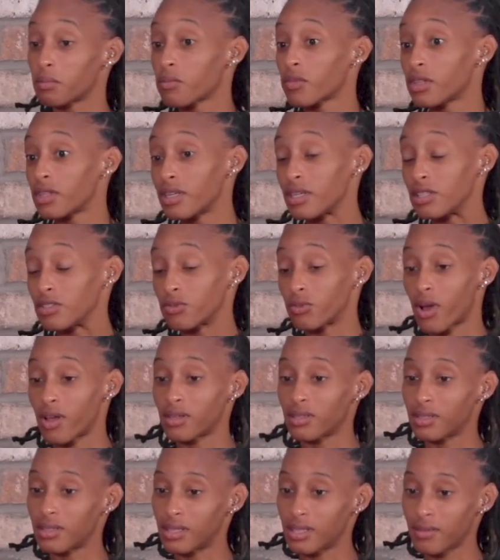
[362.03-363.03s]
there's
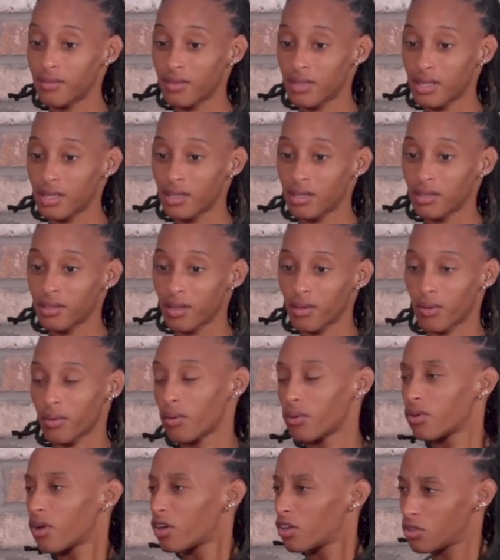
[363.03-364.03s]
Ronald Levy,
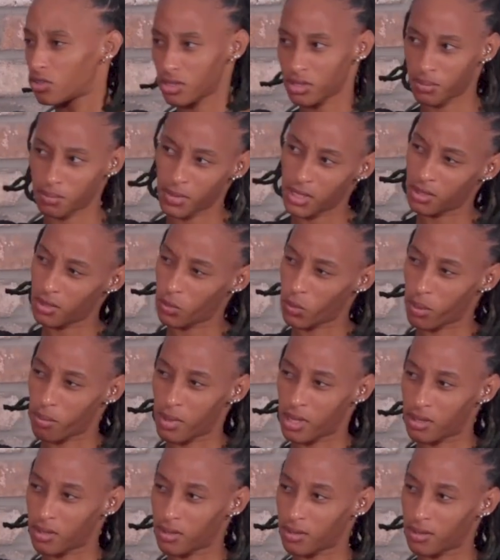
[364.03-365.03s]
or are you just mainly
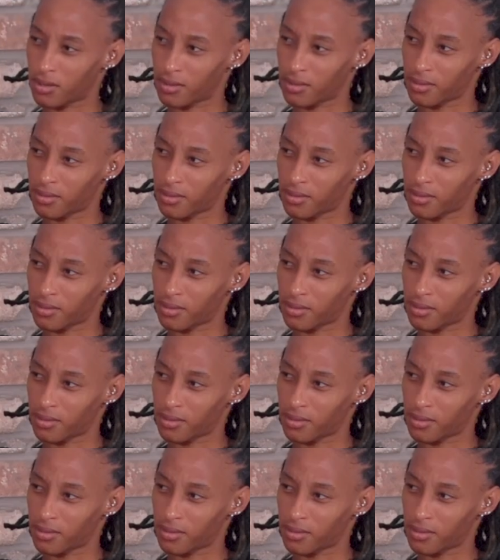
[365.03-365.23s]
women?